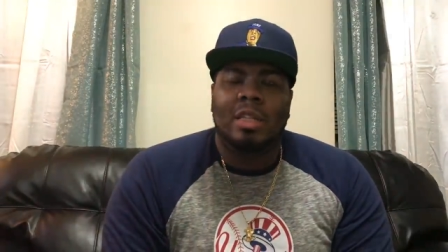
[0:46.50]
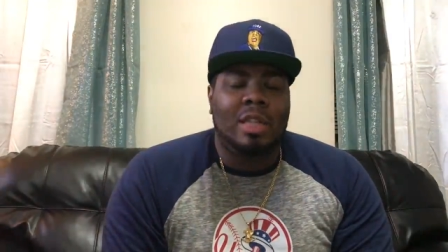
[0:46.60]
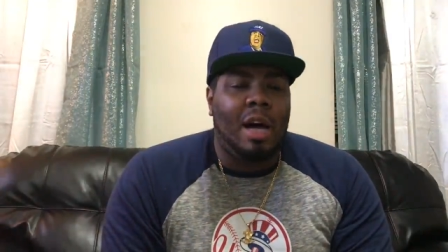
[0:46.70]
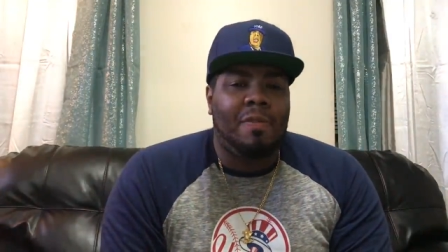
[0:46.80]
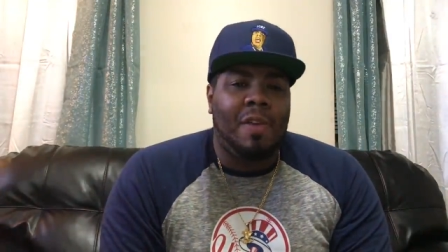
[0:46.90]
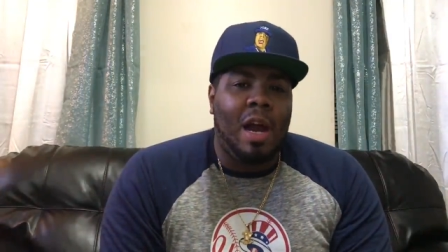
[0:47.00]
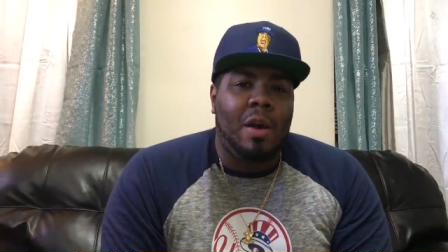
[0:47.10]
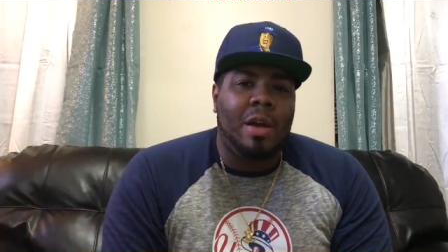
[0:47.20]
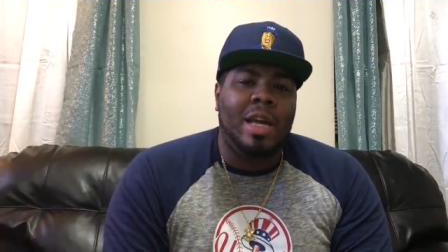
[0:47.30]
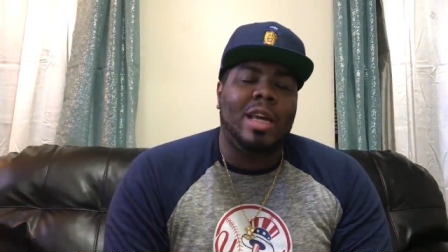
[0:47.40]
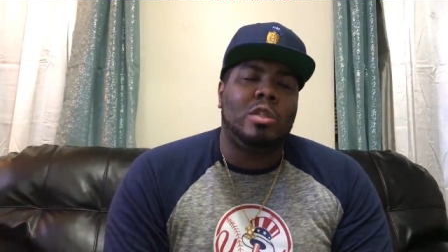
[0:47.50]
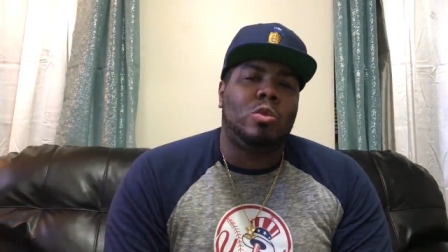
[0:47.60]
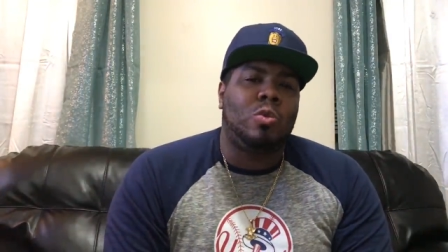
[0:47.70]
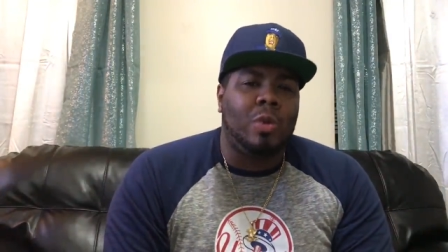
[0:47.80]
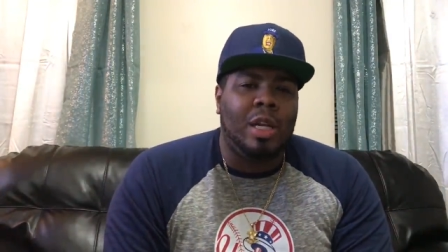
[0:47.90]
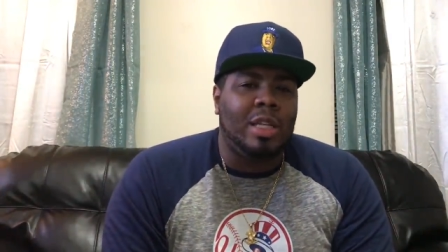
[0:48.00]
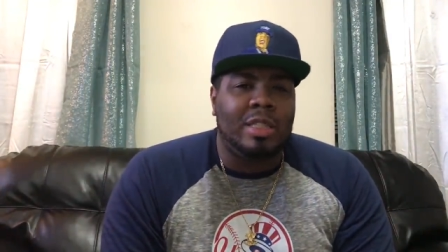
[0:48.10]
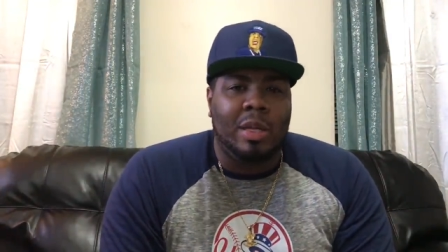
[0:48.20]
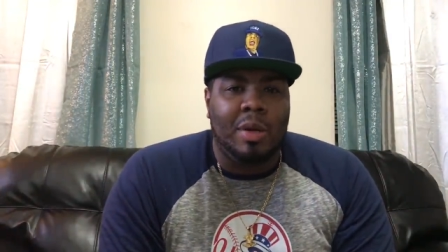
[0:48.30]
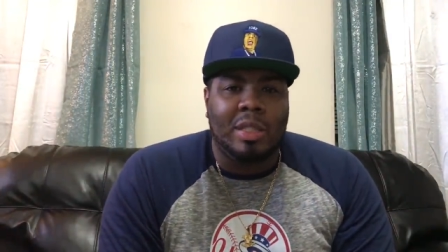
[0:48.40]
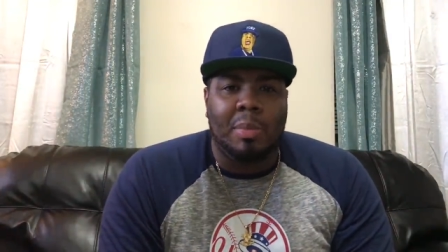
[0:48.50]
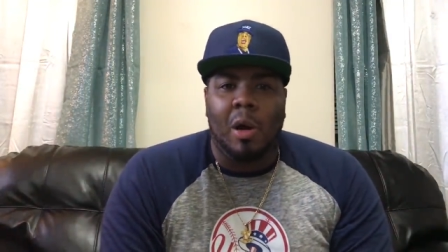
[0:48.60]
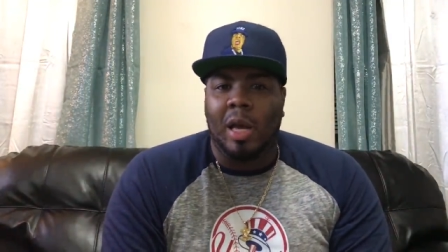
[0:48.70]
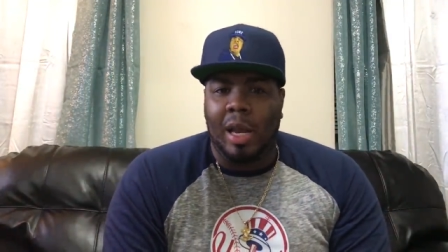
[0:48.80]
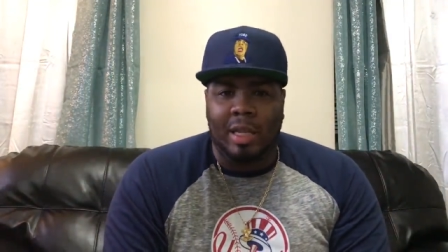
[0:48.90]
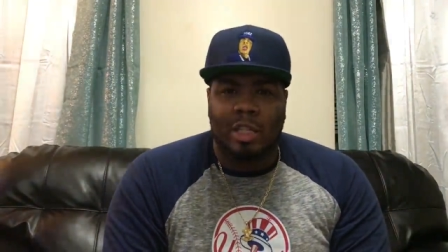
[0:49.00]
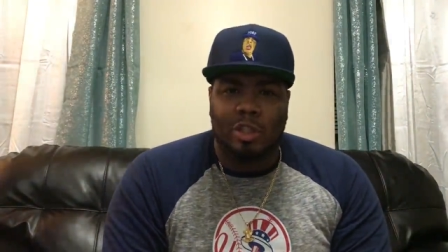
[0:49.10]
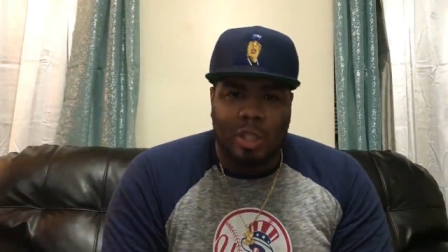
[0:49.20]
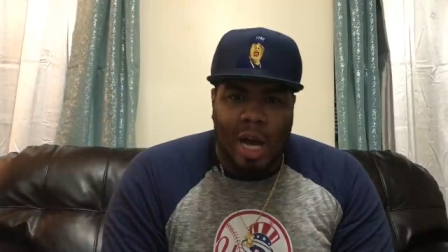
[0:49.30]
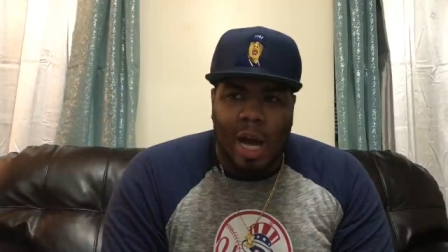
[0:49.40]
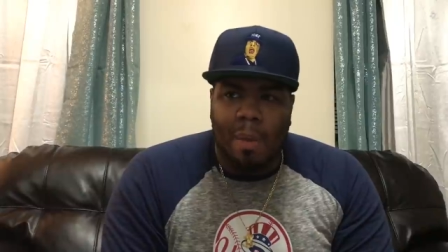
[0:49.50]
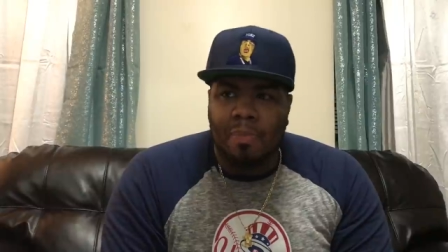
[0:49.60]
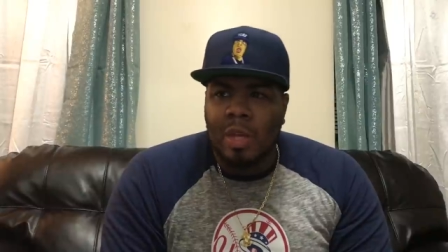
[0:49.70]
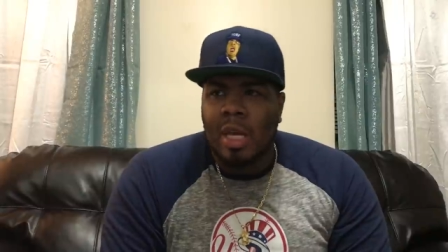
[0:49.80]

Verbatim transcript: John Flaherty is really serious about getting this job.